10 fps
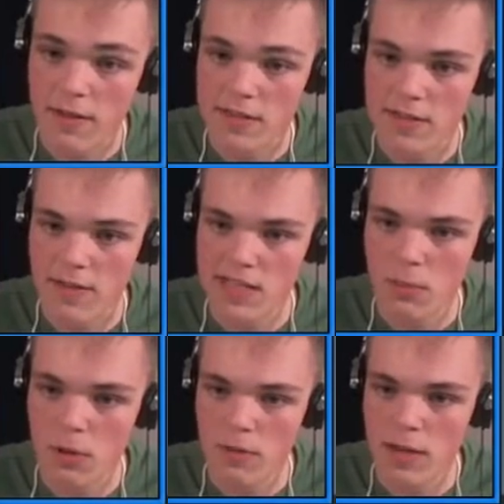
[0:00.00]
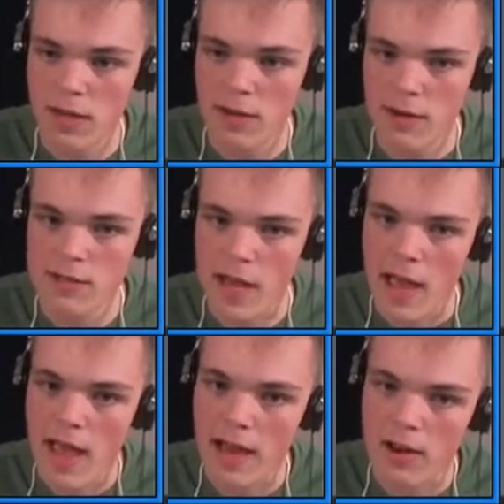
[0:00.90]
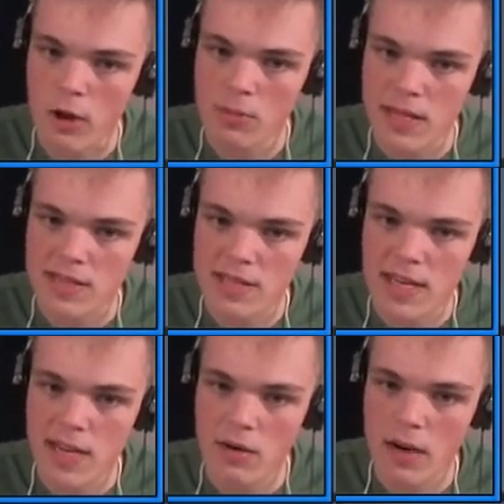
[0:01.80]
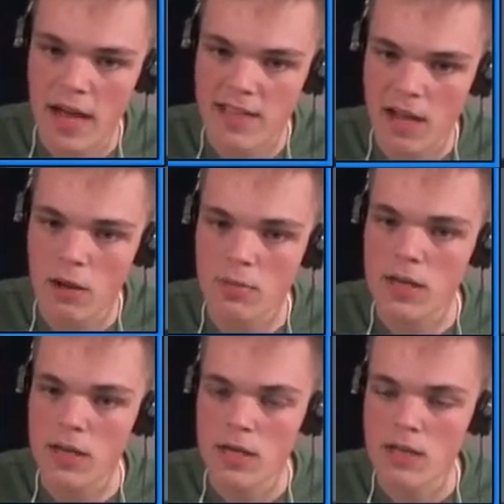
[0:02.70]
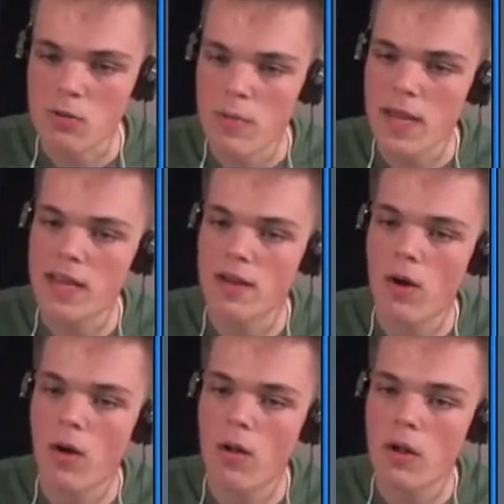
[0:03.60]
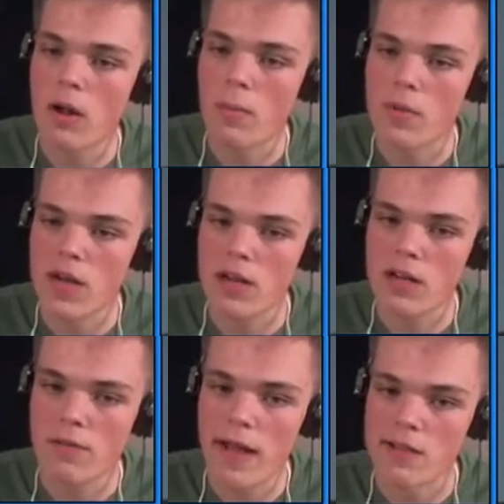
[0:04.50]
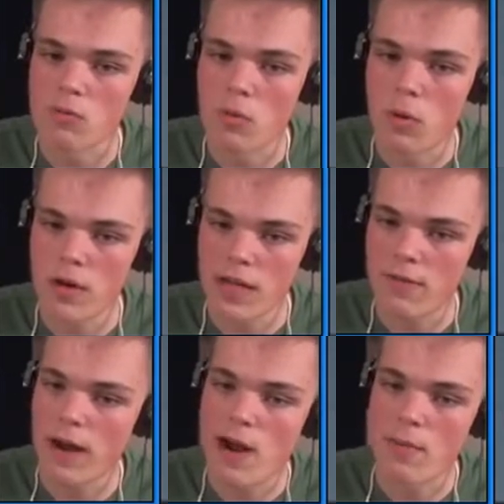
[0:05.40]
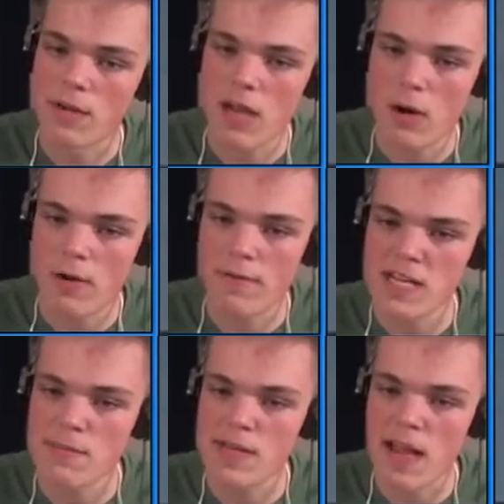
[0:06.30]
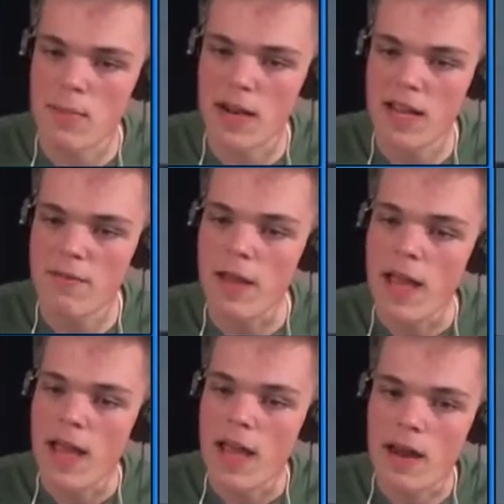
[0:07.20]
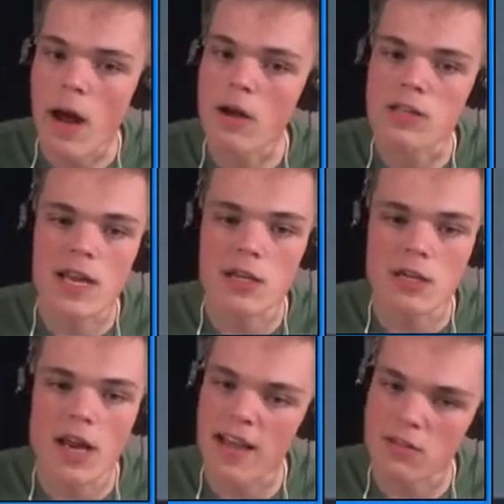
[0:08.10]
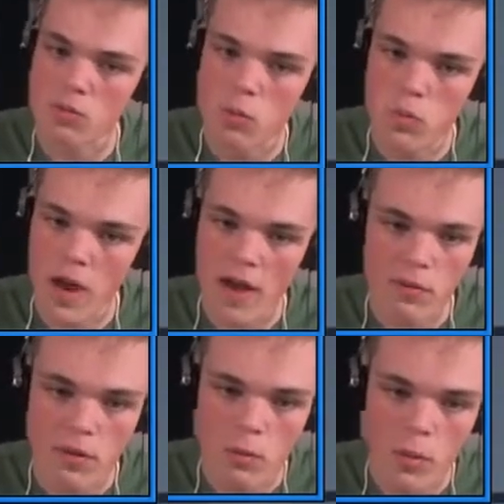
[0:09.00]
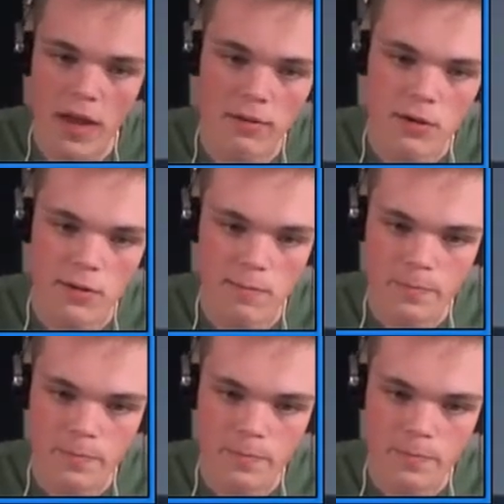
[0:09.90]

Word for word: Sevastopol over the years, and hopes that Seegson has helped to make it all a productive and rewarding environment. Our investment and belief in our station has never wavered